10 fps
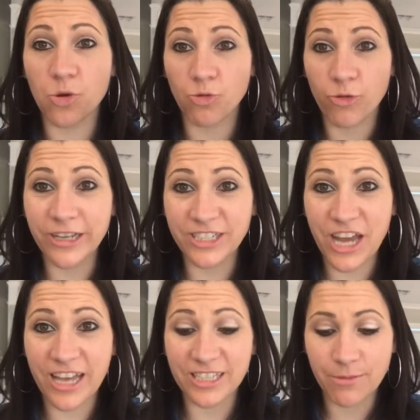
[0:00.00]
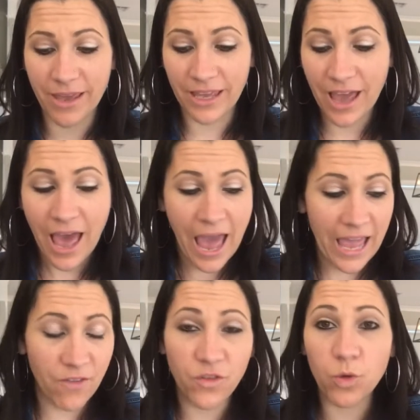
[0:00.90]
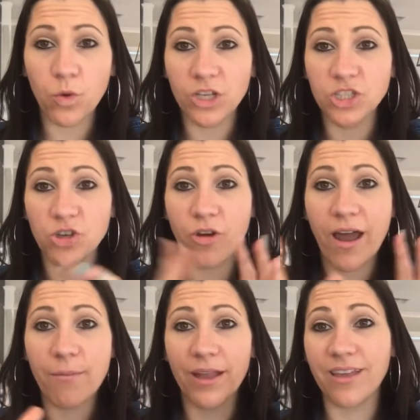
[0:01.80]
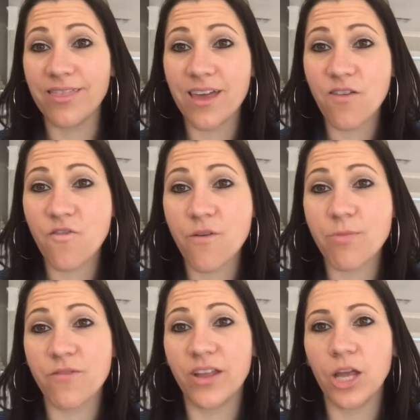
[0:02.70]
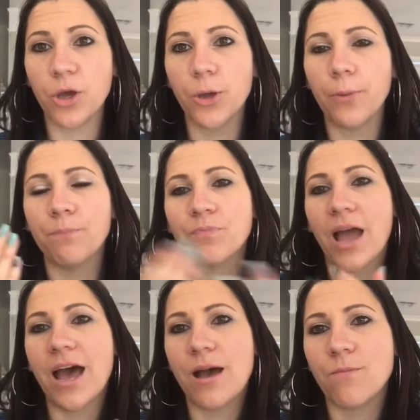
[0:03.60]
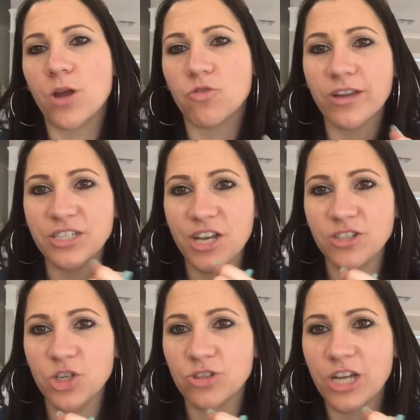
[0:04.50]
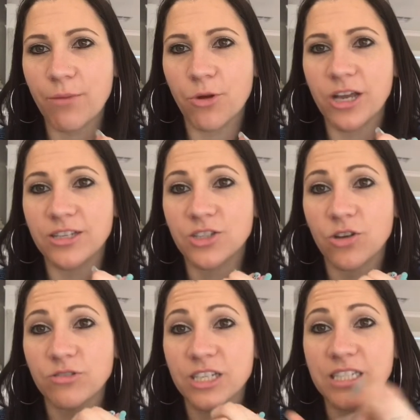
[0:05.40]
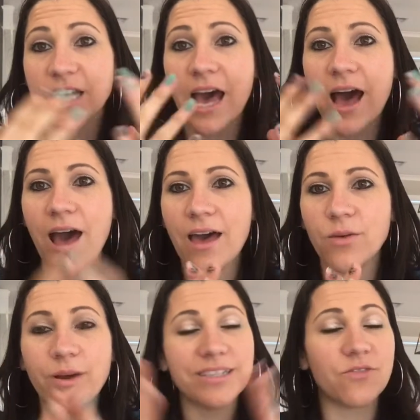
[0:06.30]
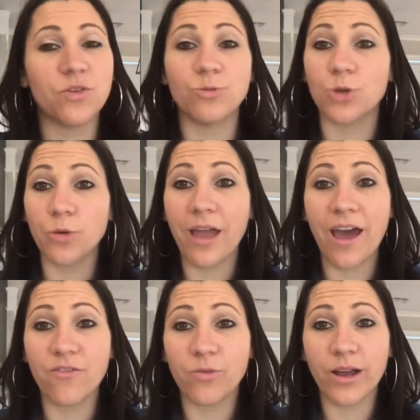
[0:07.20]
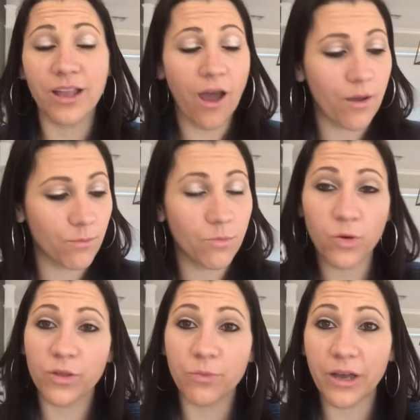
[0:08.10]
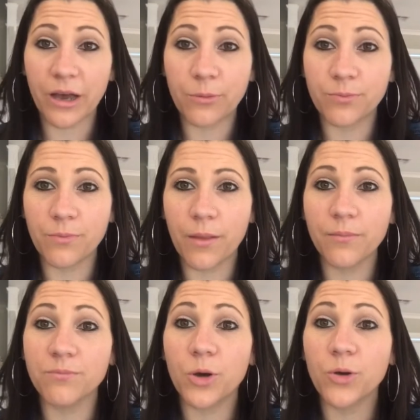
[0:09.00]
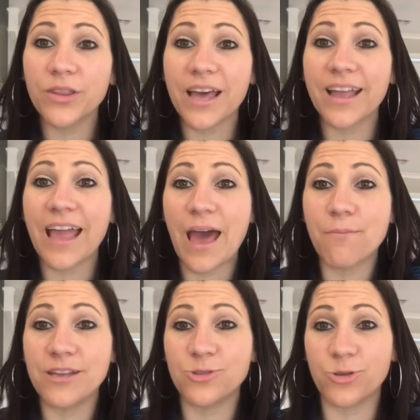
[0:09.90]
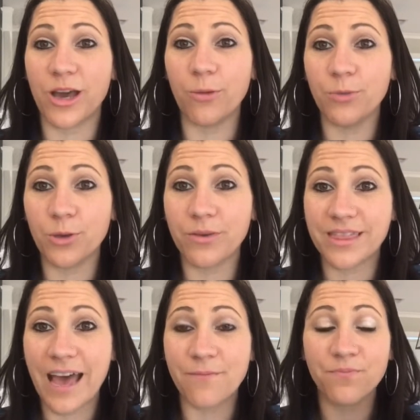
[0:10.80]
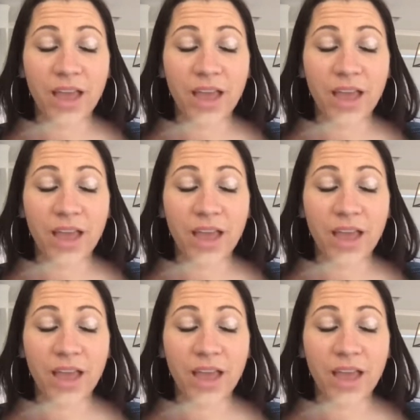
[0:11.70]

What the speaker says: Reach out to me. If you wanted to grab anything from the video, reach out to your Jamberry consultant. Otherwise, if you don't have one, I'm more than happy to help you with that.